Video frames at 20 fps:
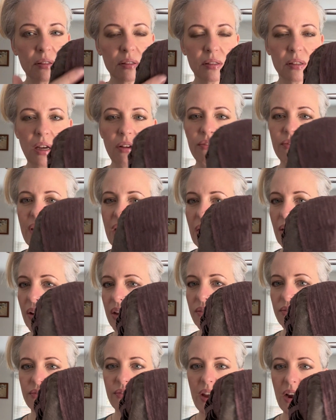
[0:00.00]
a very,
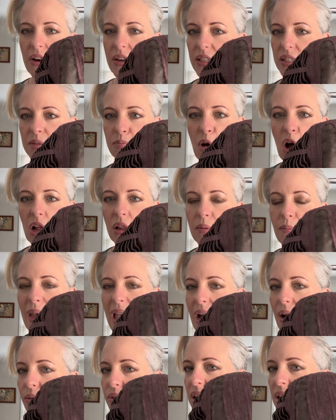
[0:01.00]
very small amount,